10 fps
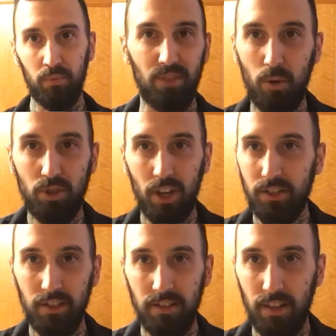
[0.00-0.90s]
No
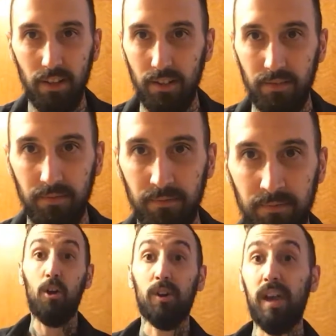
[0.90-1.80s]
judgies here.
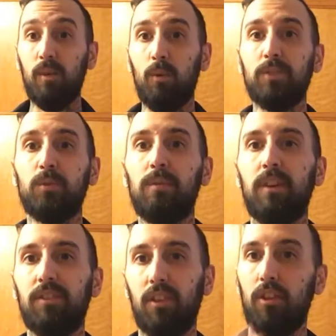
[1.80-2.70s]
Okay, once we've
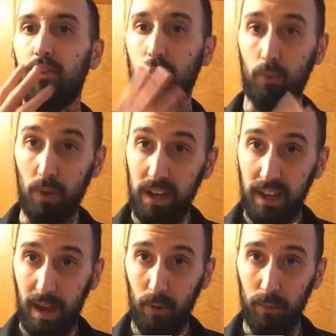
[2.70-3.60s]
hit the
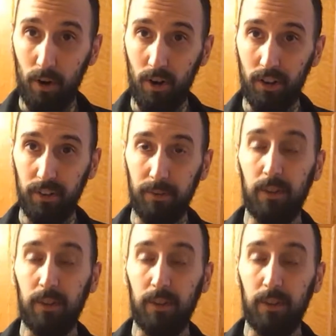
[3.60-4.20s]
3-hour mark,